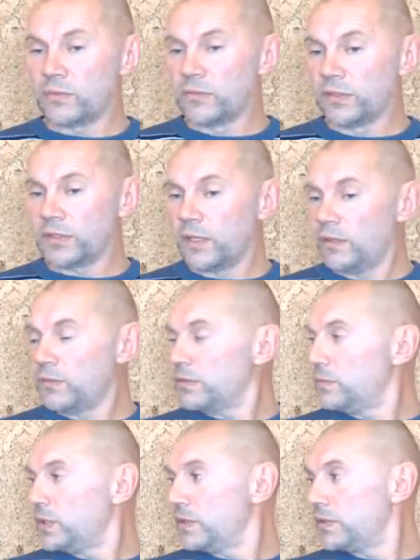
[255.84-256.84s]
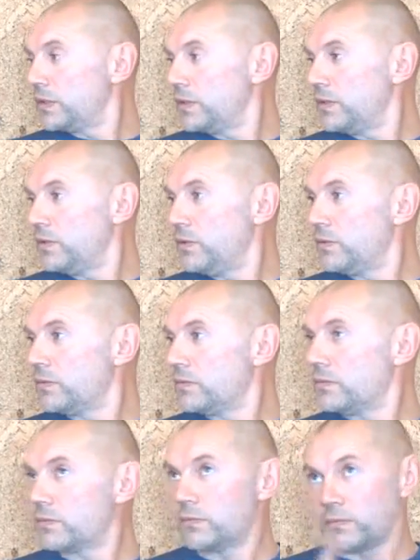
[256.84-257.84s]
You should come to understanding that
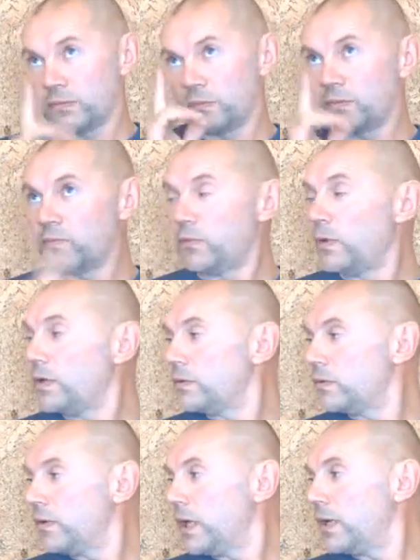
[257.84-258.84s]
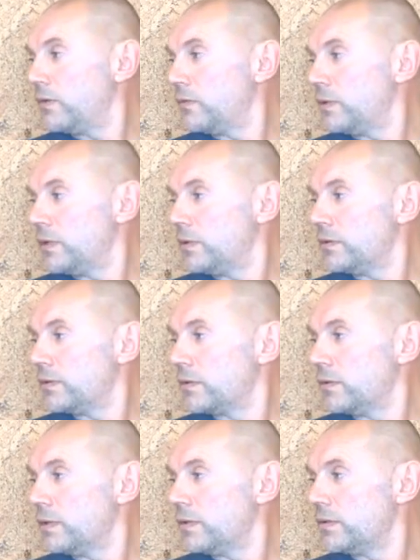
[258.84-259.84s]
car doesn't obey the steering wheel.
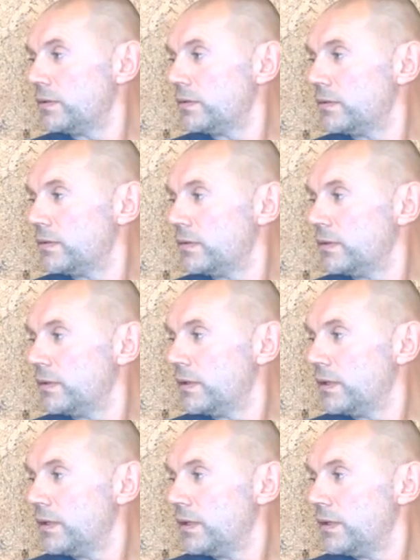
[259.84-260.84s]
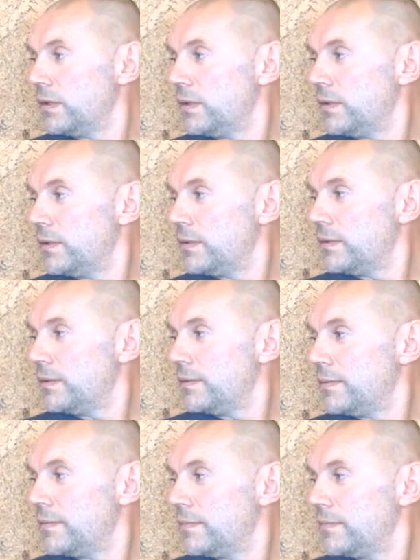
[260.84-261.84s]
The wheel that rules everything is
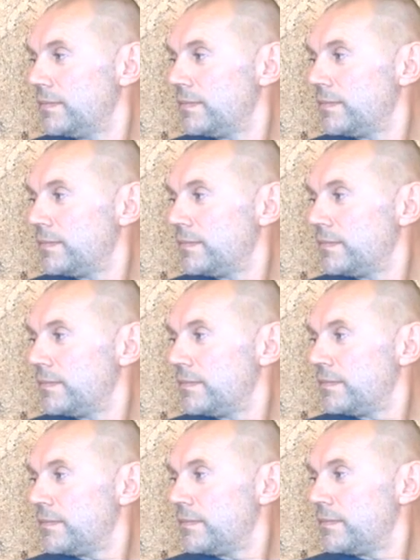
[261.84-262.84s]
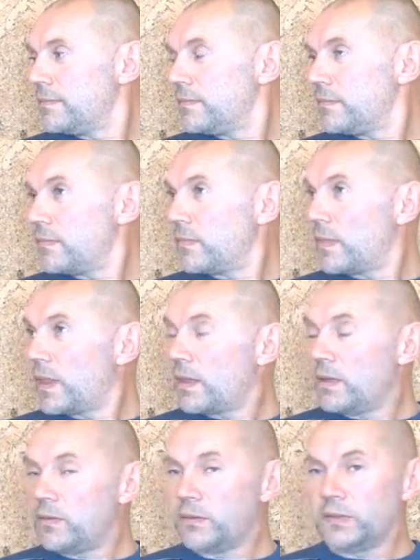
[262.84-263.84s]
not yours. And the
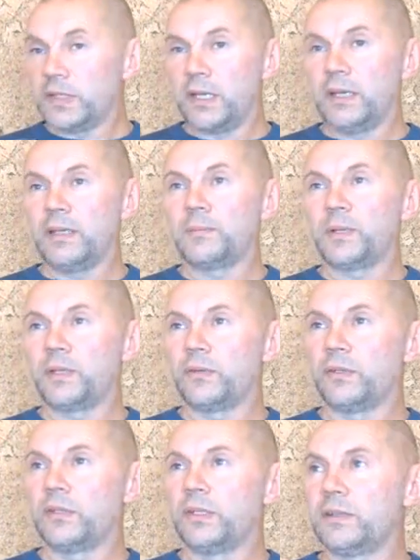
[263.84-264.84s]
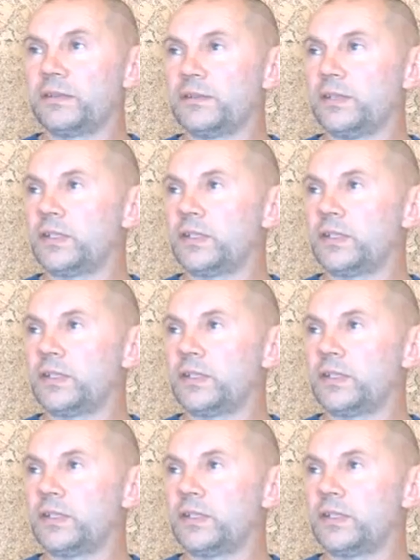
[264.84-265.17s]
moment of weighing, what is it?